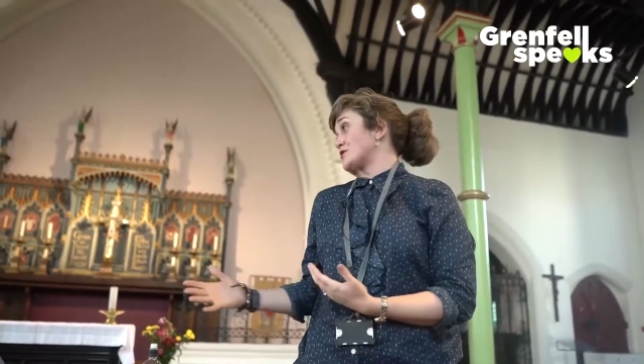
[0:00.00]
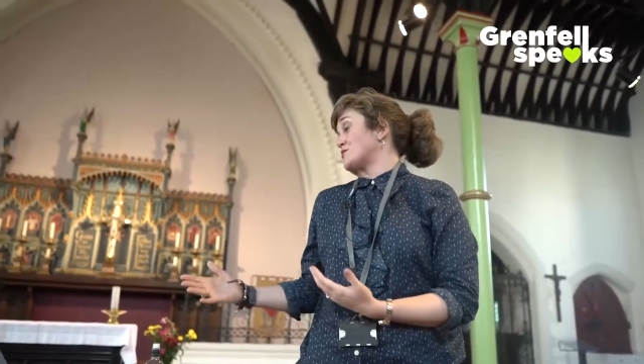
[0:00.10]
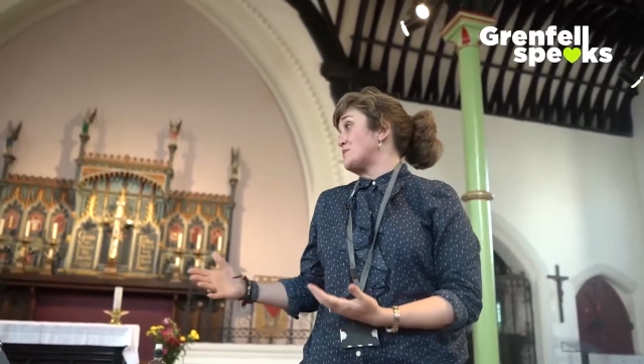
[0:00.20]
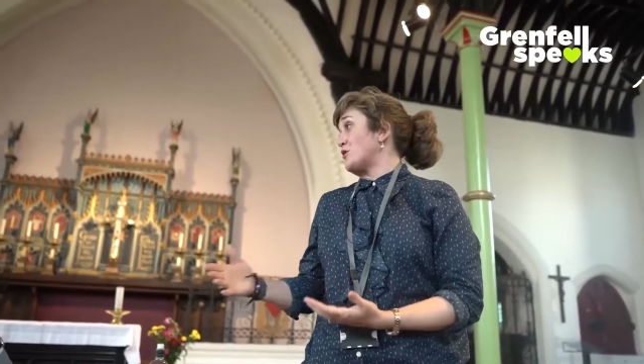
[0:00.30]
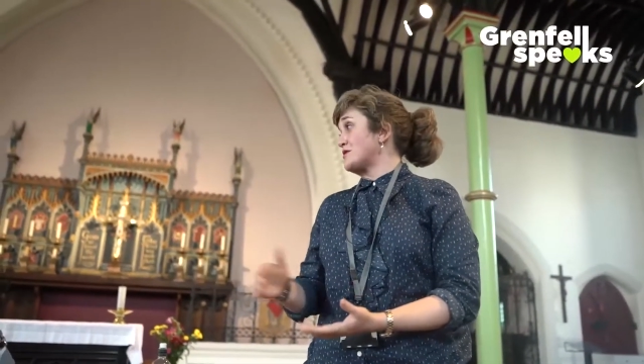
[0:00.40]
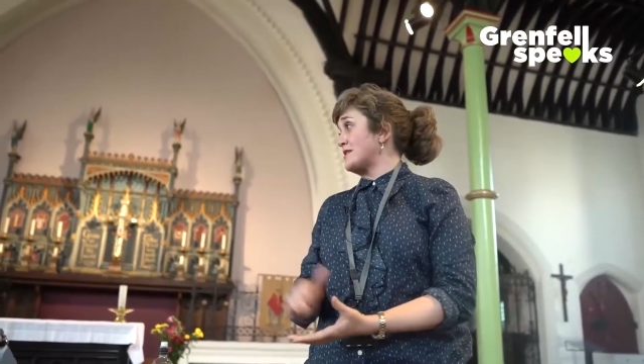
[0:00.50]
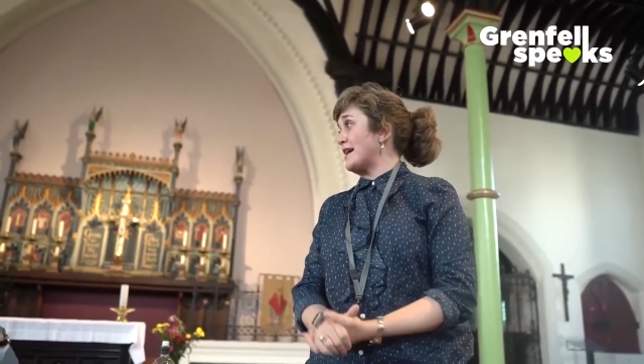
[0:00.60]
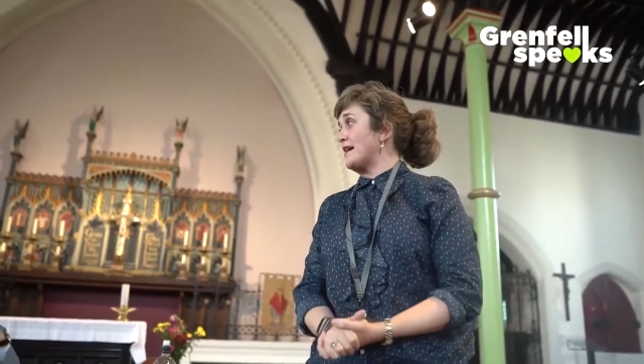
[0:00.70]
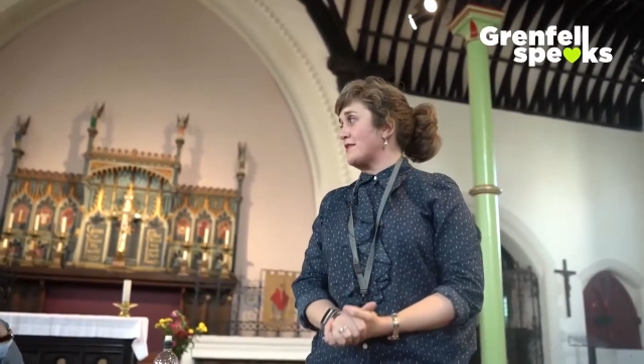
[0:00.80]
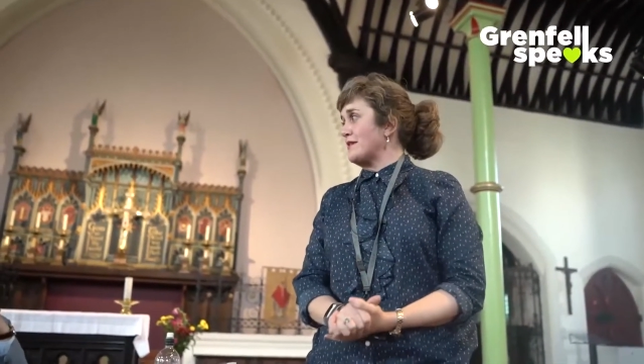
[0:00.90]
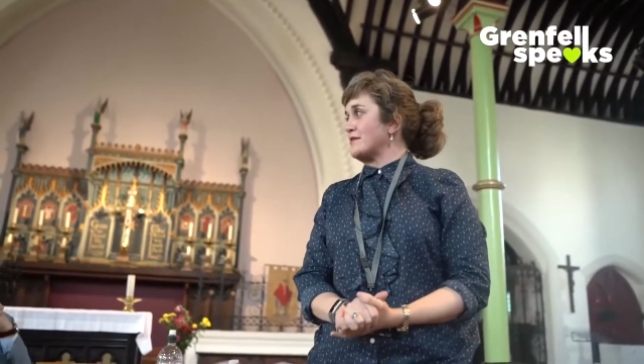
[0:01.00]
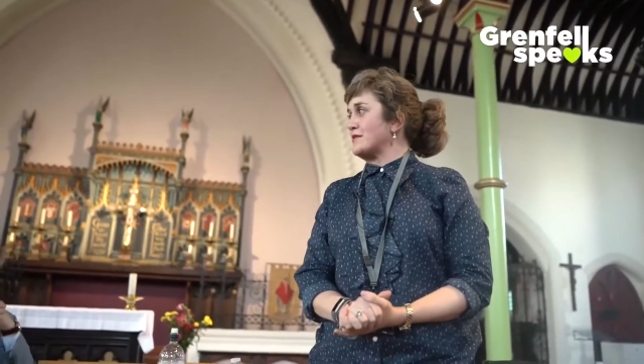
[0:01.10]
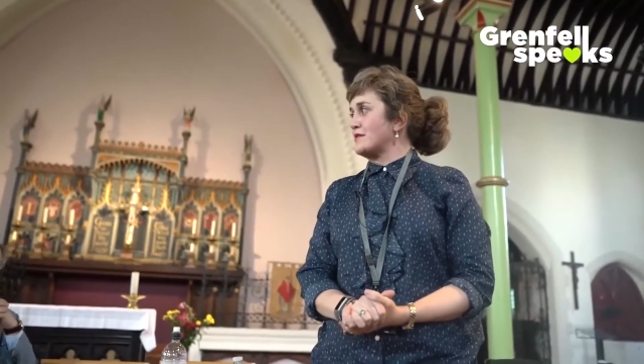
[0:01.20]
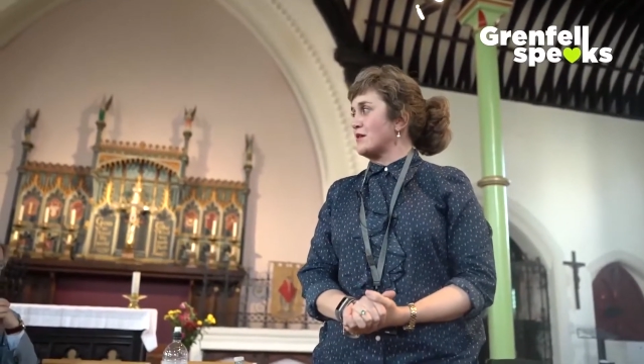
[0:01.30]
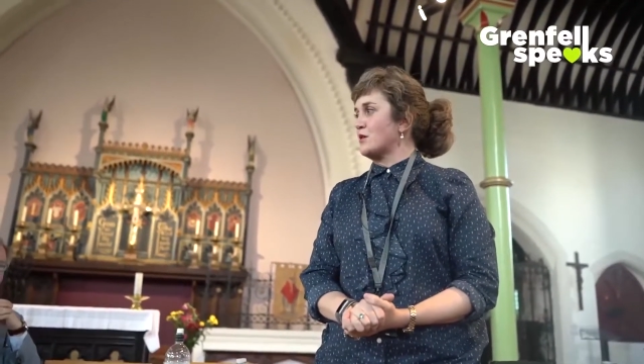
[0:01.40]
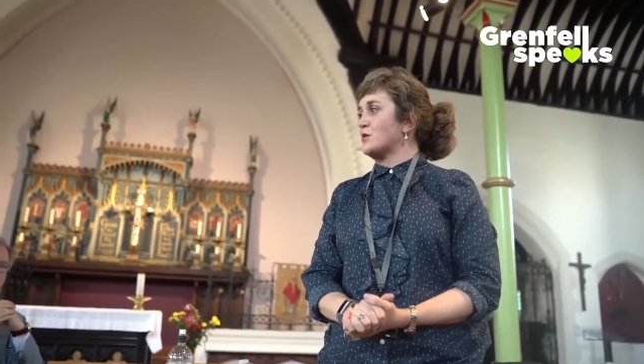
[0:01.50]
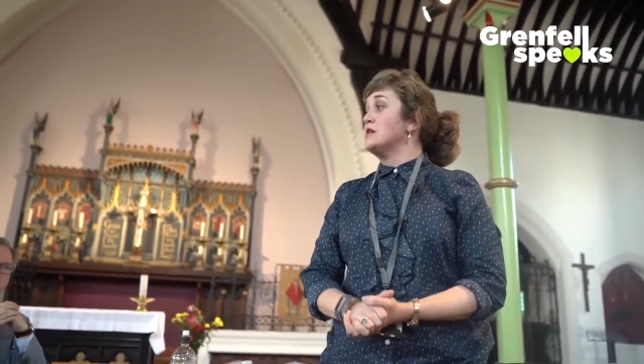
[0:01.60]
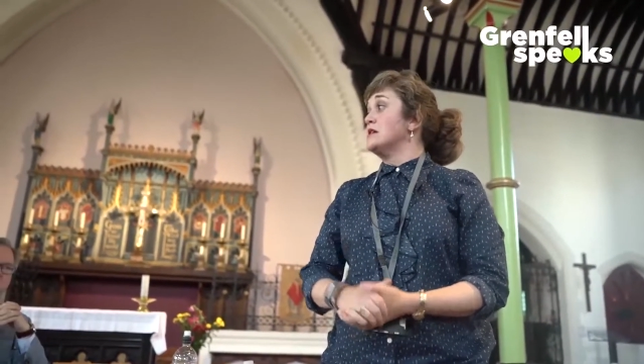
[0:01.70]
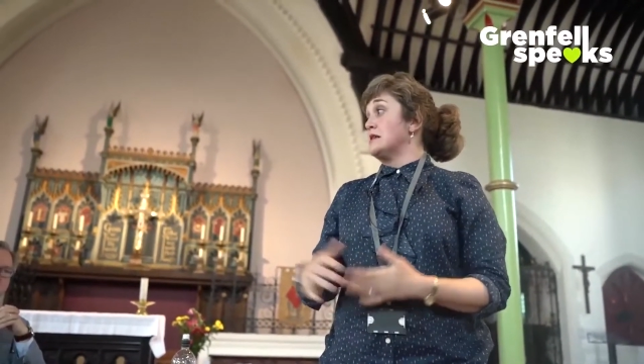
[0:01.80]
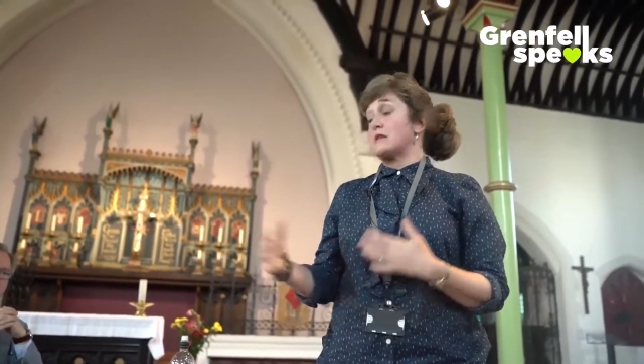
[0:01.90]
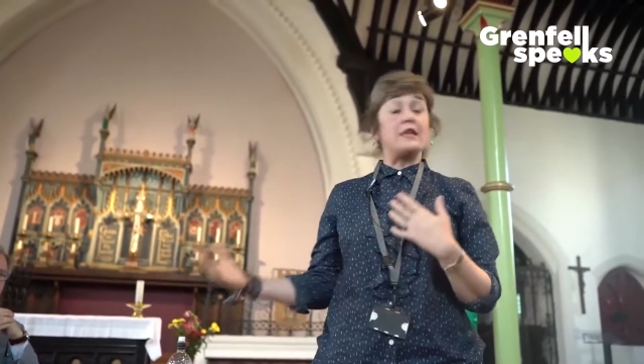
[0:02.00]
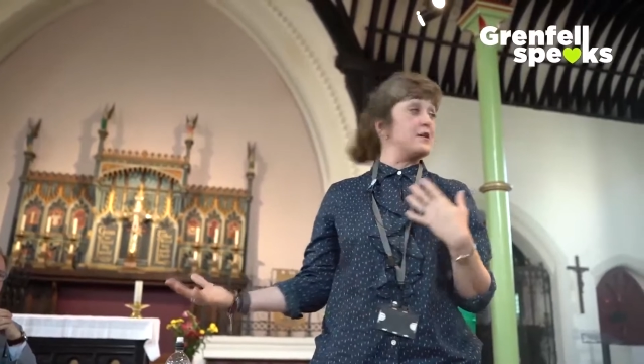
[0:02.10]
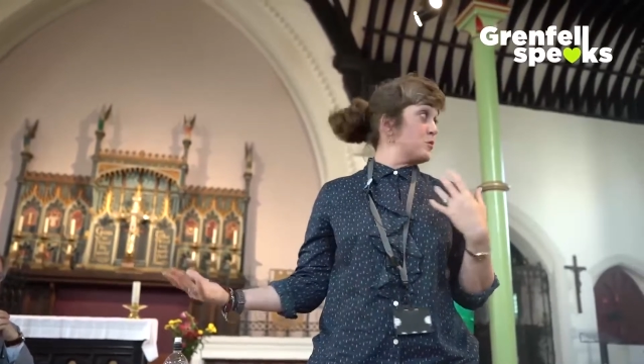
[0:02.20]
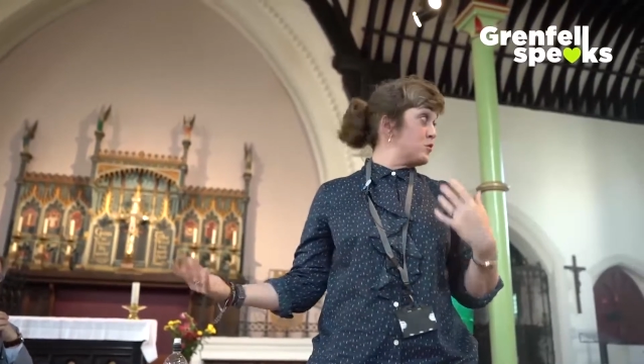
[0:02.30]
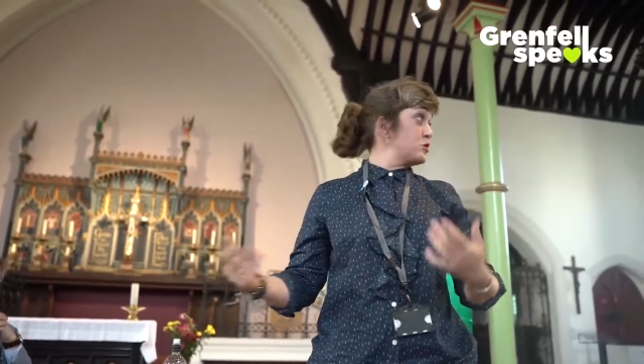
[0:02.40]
respond to that, I think. So that's what